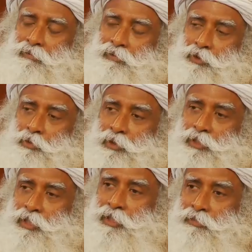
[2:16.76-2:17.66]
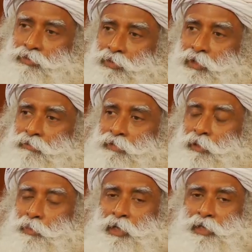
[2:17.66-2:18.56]
You will see if you live in
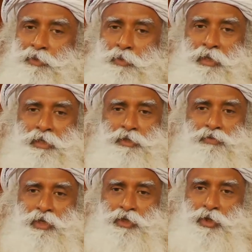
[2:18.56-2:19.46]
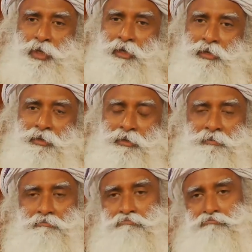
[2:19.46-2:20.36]
a place where there's fresh air,
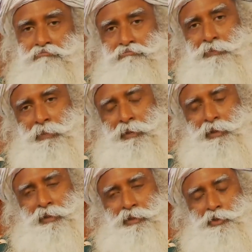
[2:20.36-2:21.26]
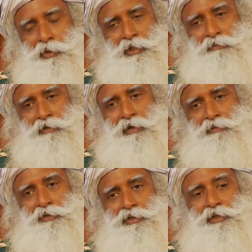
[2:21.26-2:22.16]
25
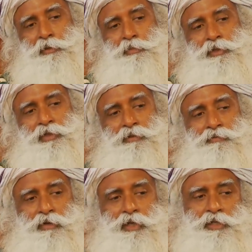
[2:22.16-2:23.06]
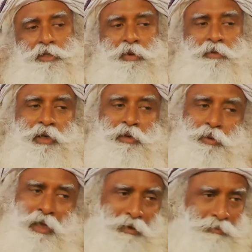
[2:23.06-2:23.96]
to 30% of your asthma will go
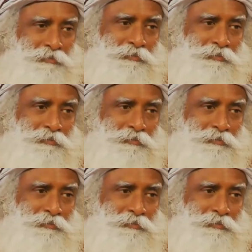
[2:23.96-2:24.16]
down.